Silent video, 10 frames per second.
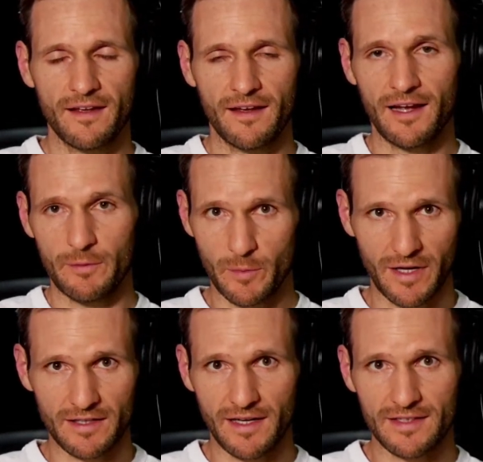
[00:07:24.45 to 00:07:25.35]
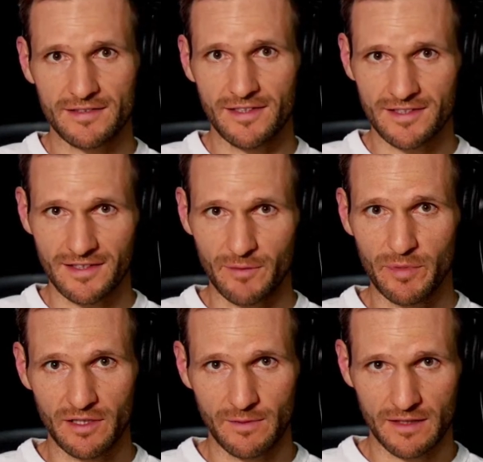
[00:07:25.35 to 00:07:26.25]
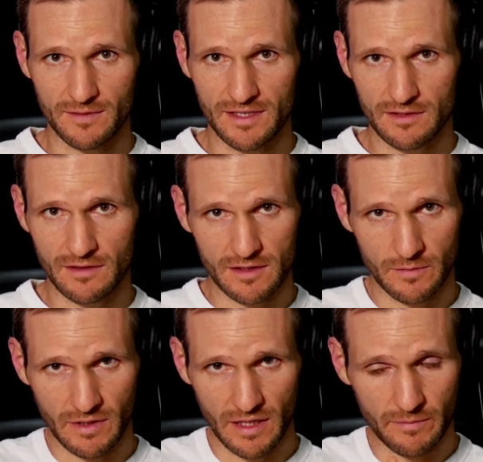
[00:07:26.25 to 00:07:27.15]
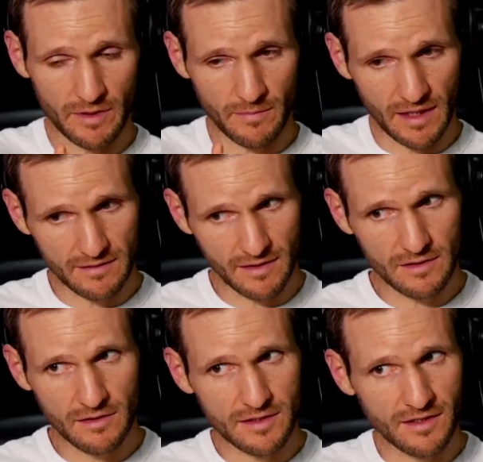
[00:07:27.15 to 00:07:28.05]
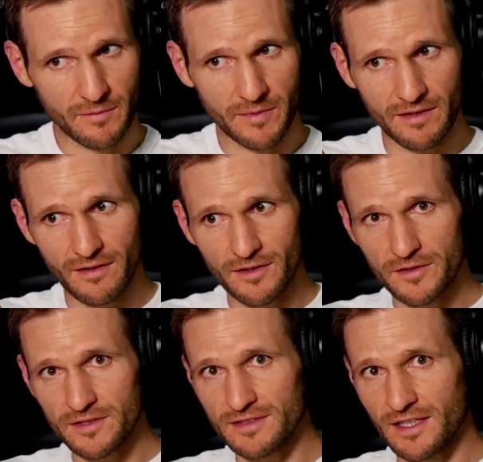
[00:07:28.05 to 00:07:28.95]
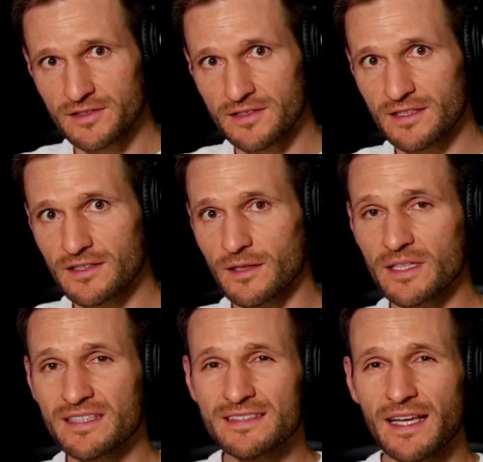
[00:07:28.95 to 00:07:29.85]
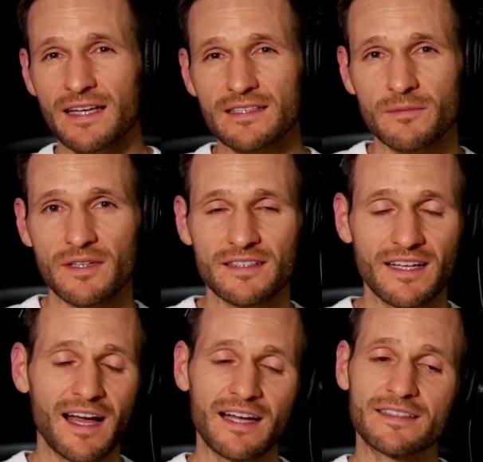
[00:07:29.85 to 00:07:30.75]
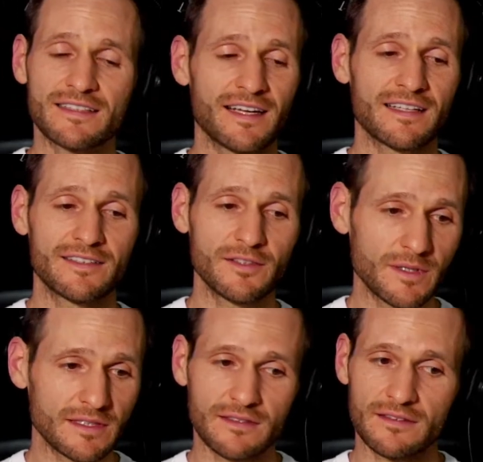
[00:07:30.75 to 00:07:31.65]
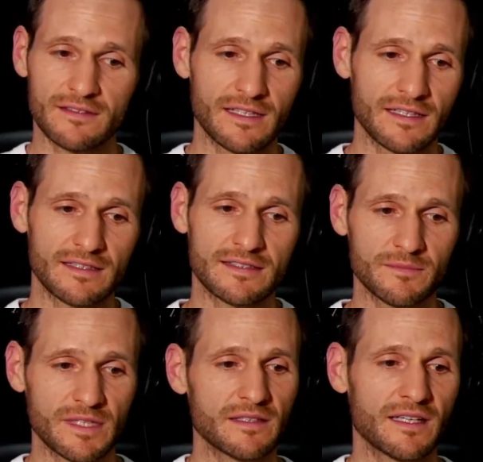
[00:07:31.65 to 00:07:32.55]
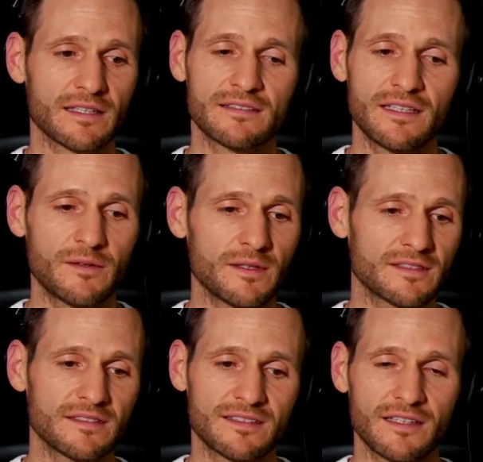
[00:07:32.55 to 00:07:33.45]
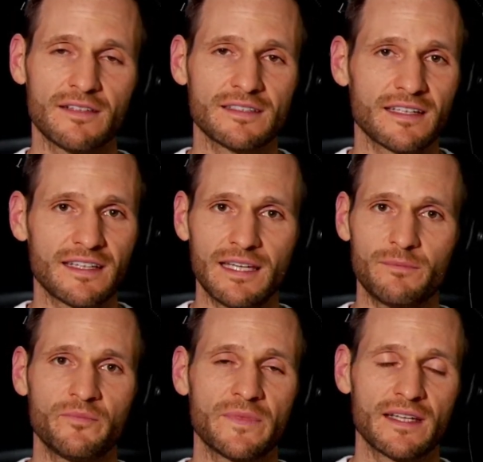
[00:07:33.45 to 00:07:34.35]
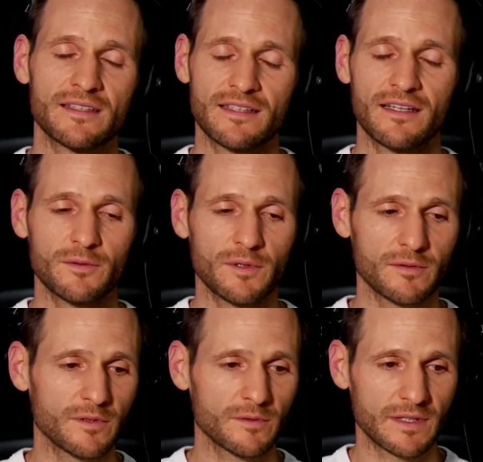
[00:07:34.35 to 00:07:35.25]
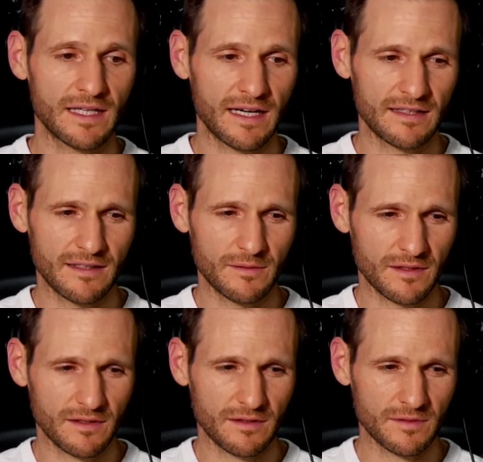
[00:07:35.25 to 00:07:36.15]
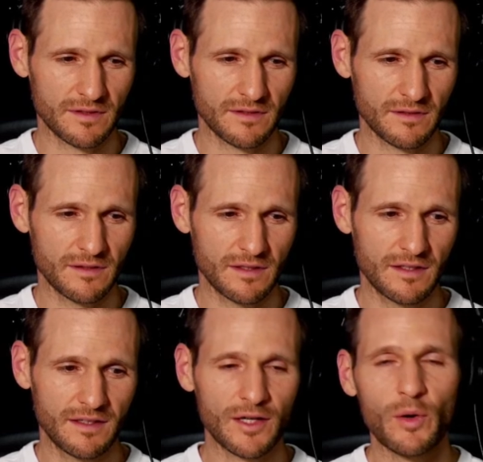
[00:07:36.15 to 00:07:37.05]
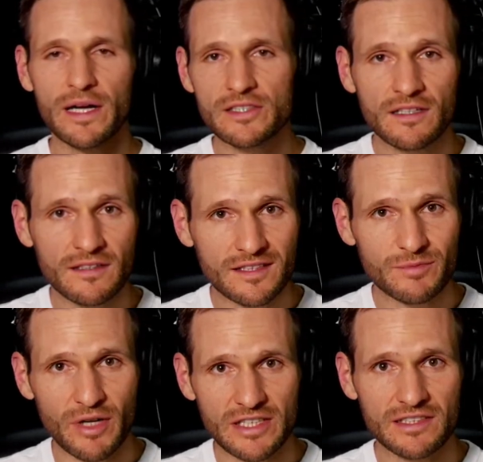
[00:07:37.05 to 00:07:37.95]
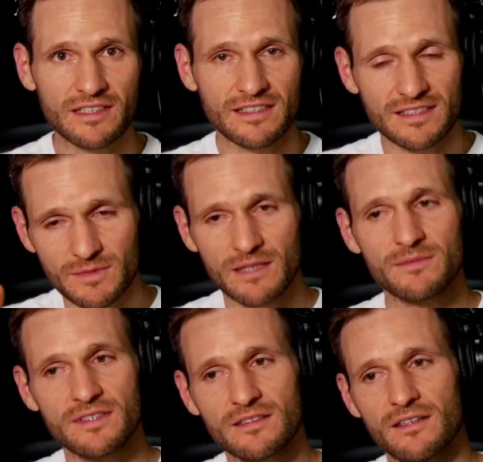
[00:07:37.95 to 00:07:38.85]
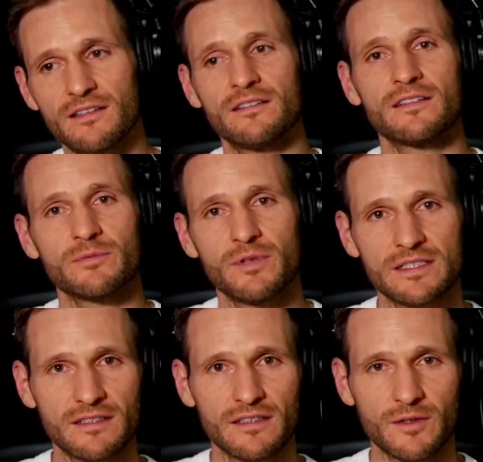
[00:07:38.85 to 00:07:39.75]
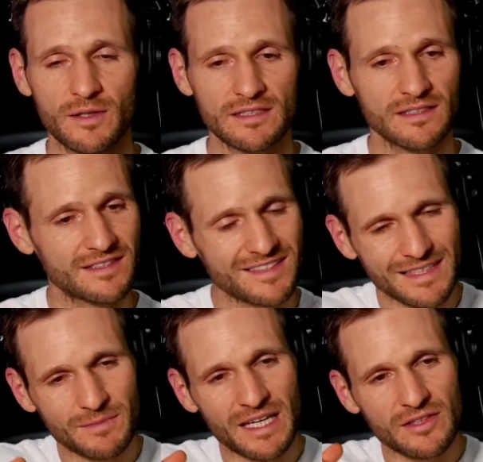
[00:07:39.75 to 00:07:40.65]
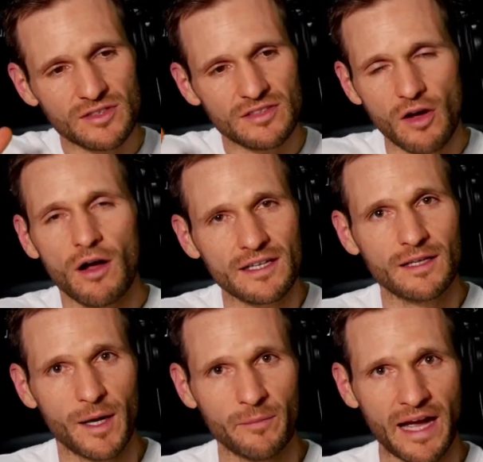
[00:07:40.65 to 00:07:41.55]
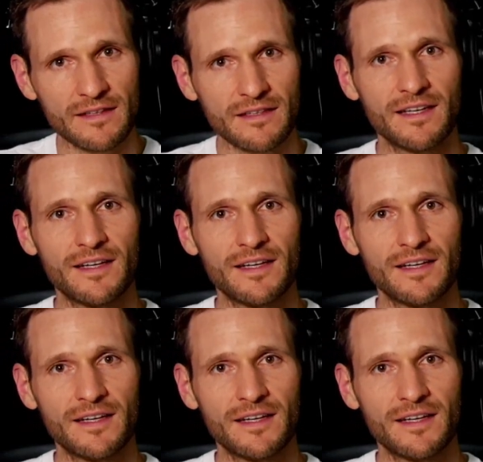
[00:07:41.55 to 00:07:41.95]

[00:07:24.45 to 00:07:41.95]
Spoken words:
I am your podcaster. I should not be your mathematician. I should not be your math teacher. I should not be your artificial intelligence teacher. I'm going to say some things. I do it. I sometimes like sequence and series. I keep saying the wrong word with that. I did it with another one too. Equation and expression. I sometimes call an expression an equation. It's just because I'm not used to talking about math.